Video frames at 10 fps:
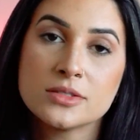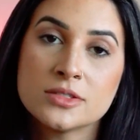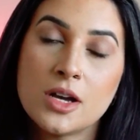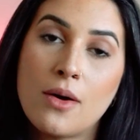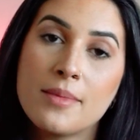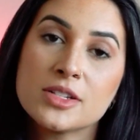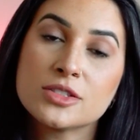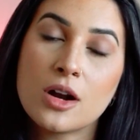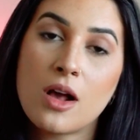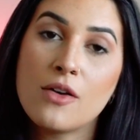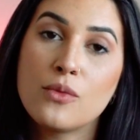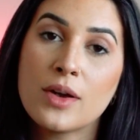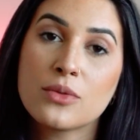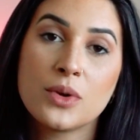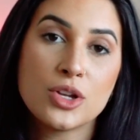So I'm gonna start off
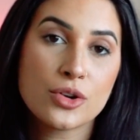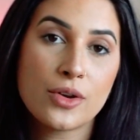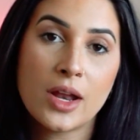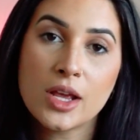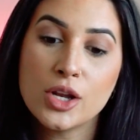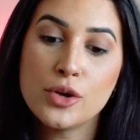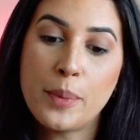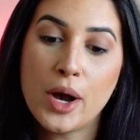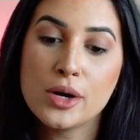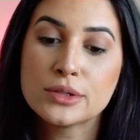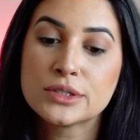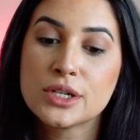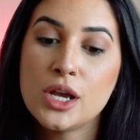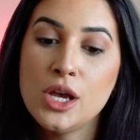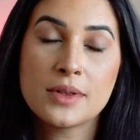with, when you're creating a new
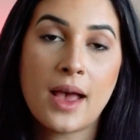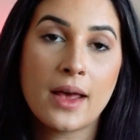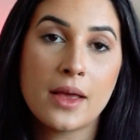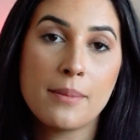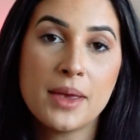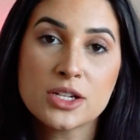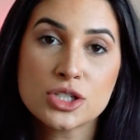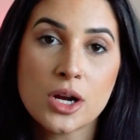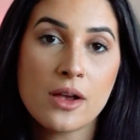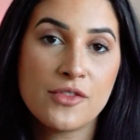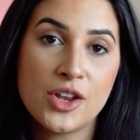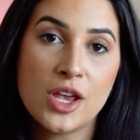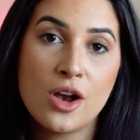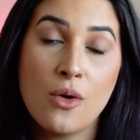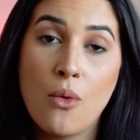post, you can add a picture, a
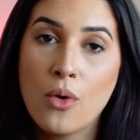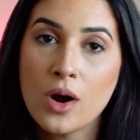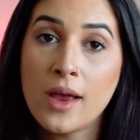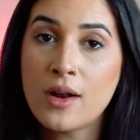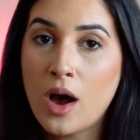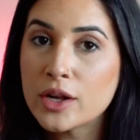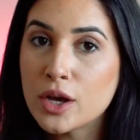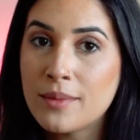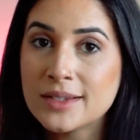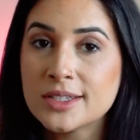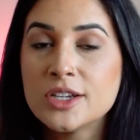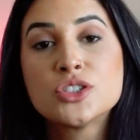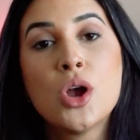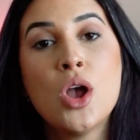video, or an audio message.